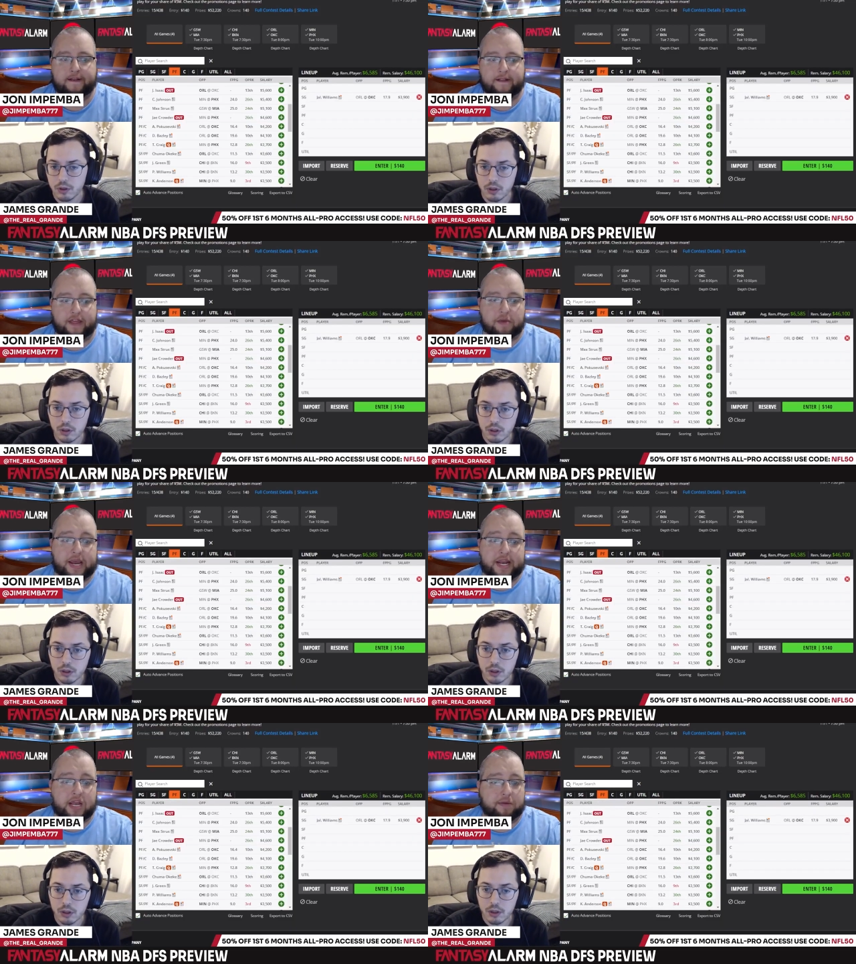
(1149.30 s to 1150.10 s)
Speaker 1: They may
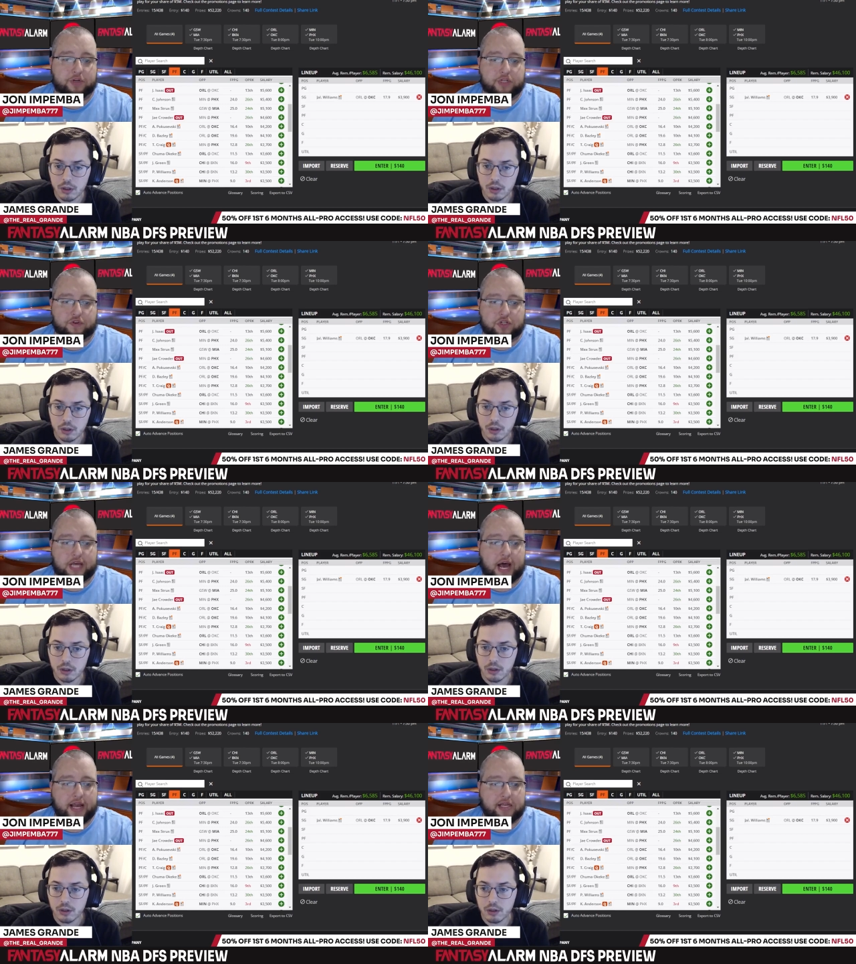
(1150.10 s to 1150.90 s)
need him just for
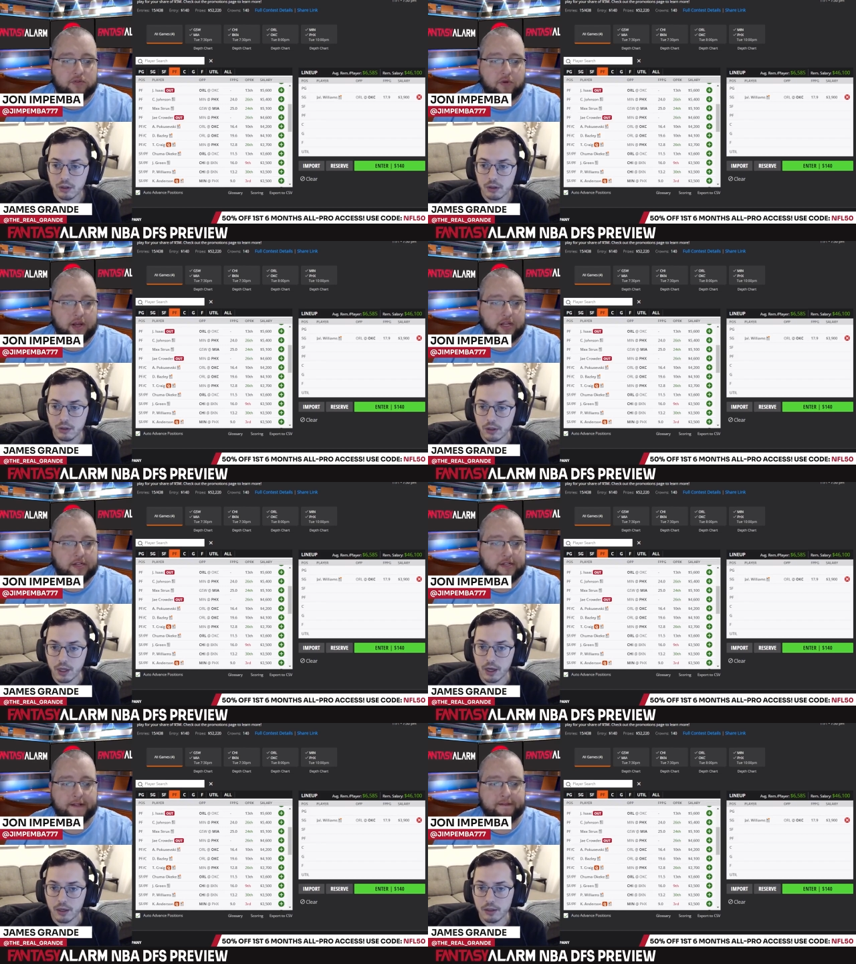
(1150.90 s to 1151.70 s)
size, right?
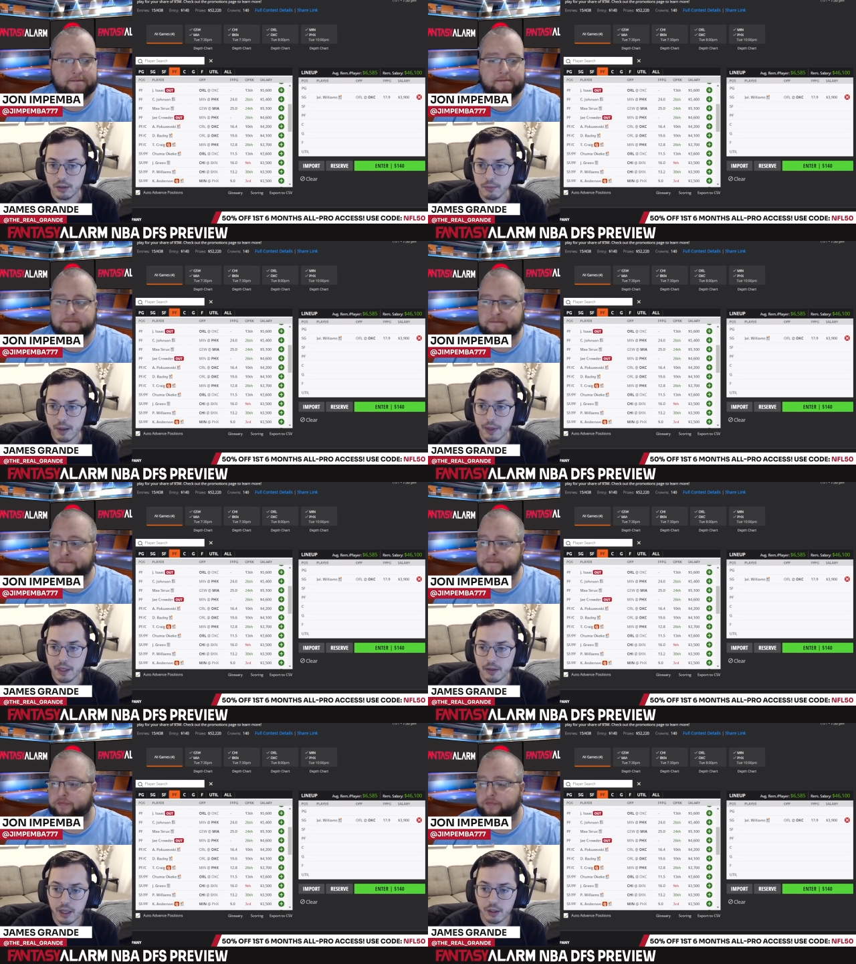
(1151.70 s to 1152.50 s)
Speaker 2: Yeah,
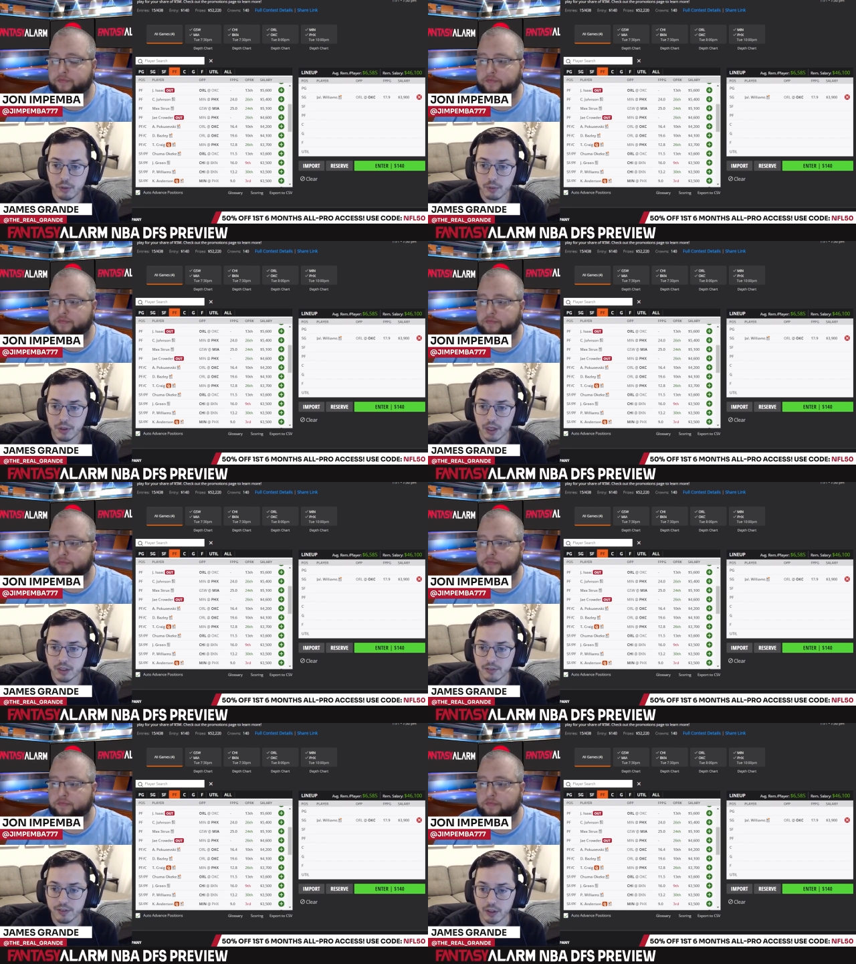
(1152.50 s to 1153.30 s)
maybe. And he's been
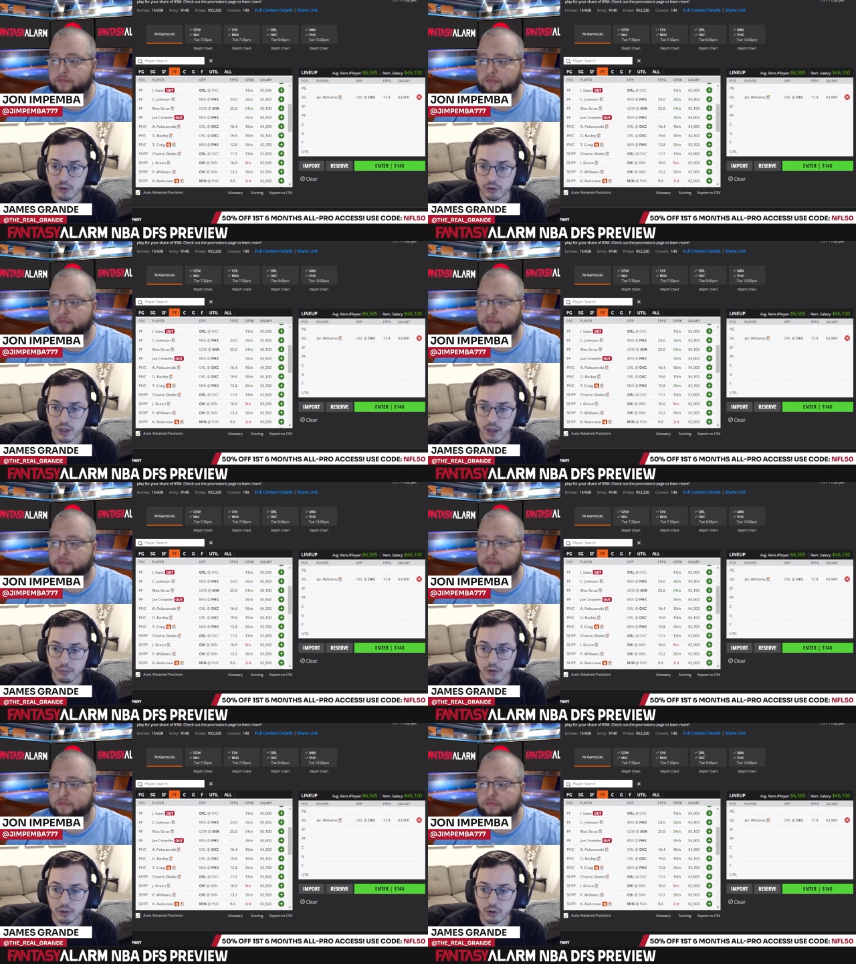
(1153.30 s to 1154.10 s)
productive in those
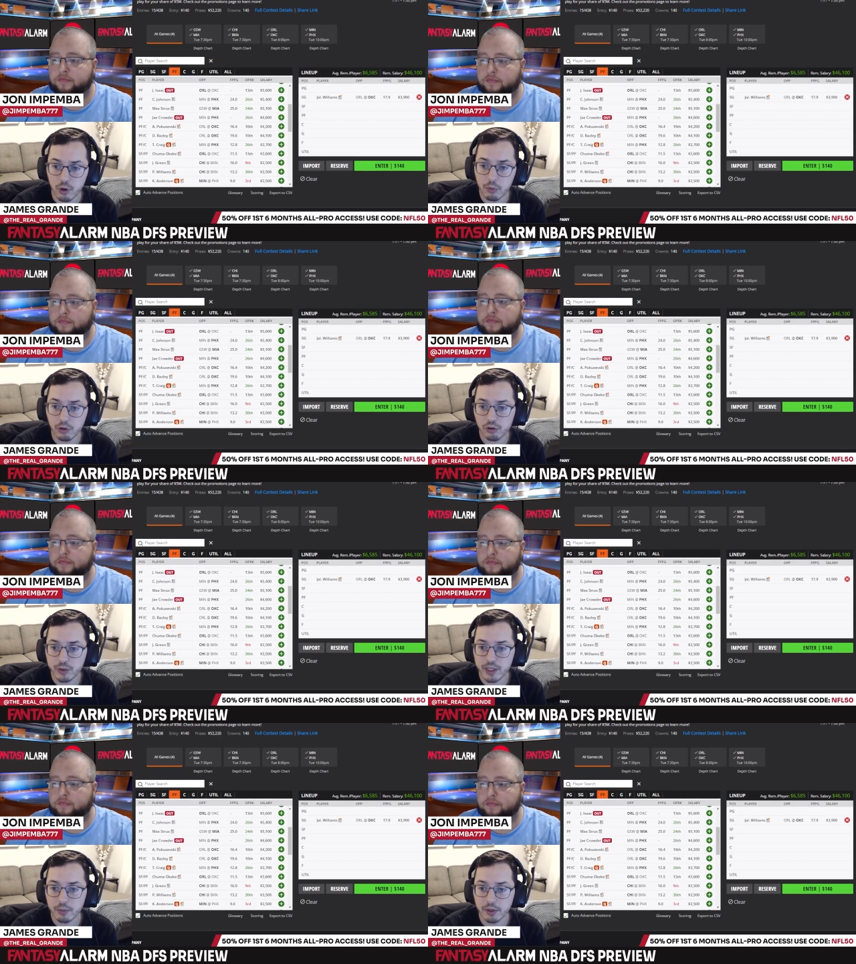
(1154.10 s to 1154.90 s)
games too. Almost
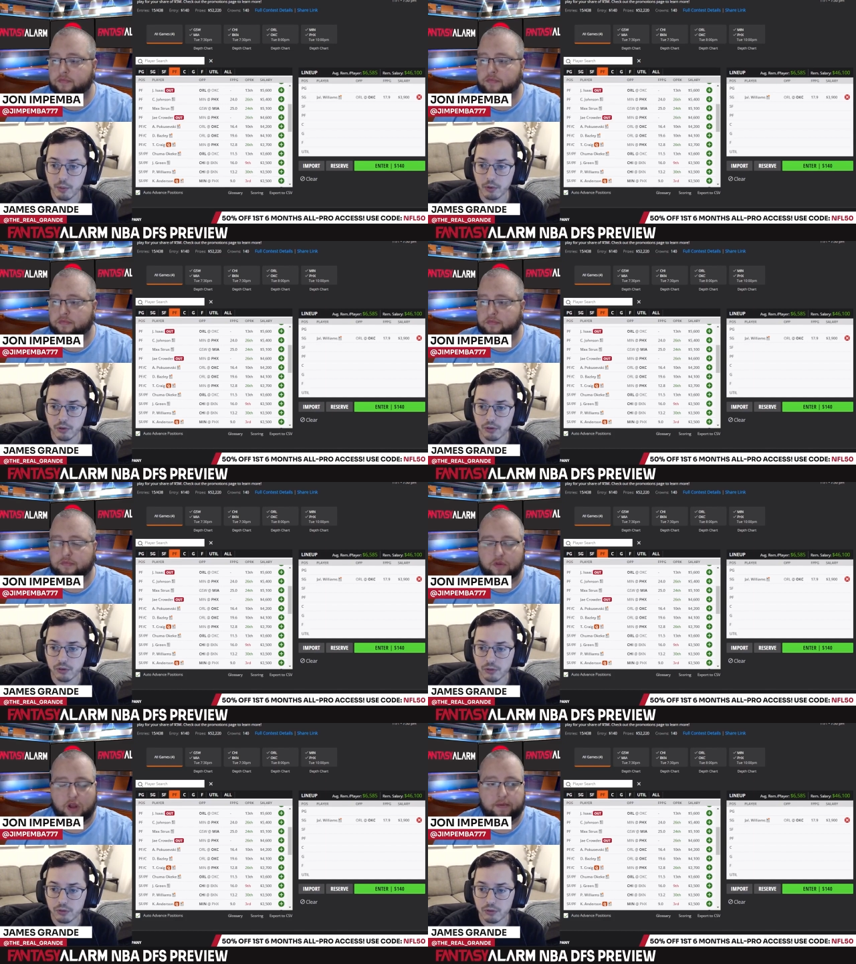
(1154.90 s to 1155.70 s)
three double doubles.
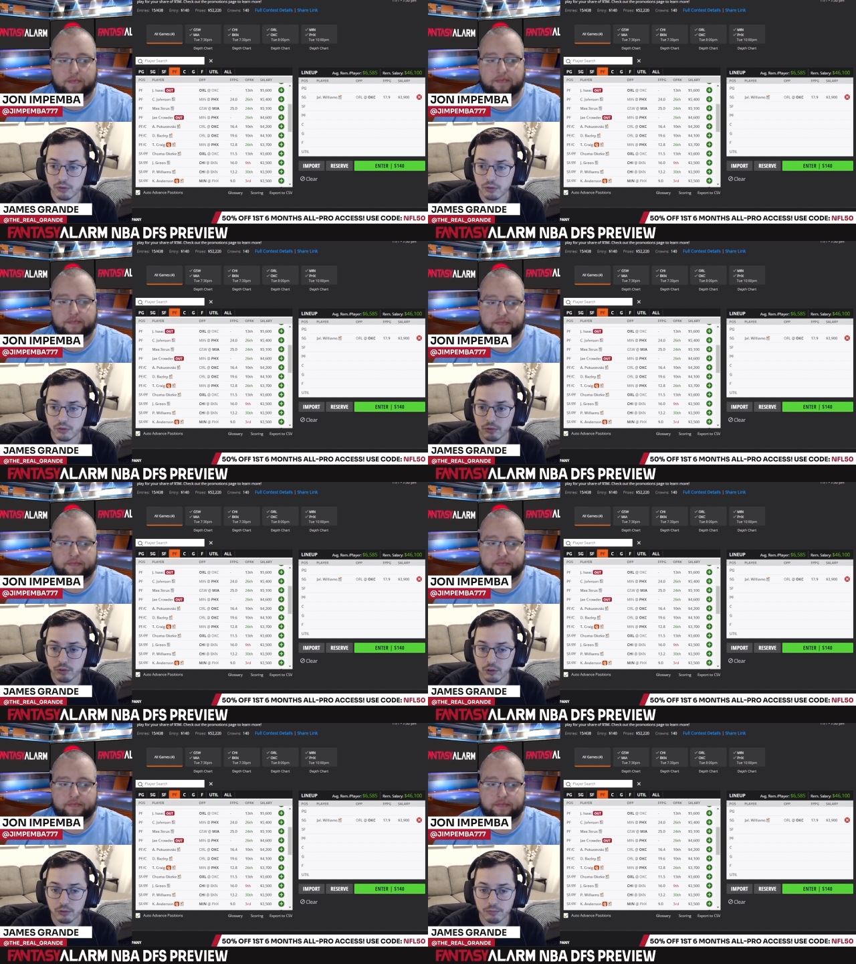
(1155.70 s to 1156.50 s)
Yeah.
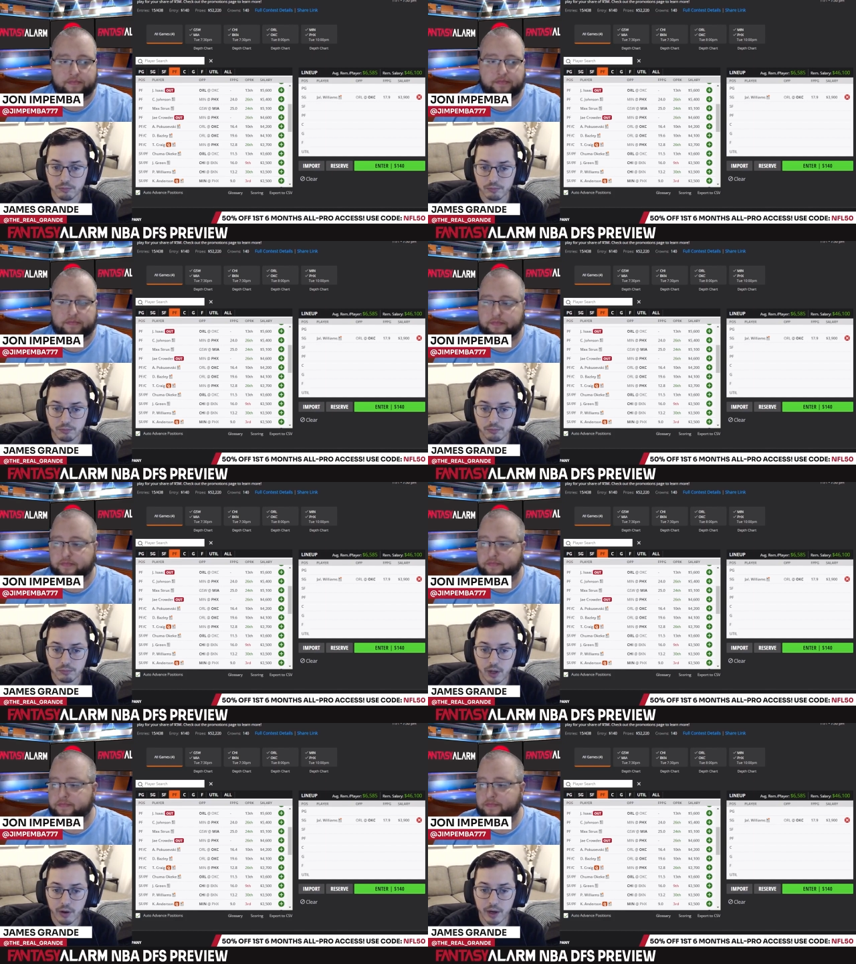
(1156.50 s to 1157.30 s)
So I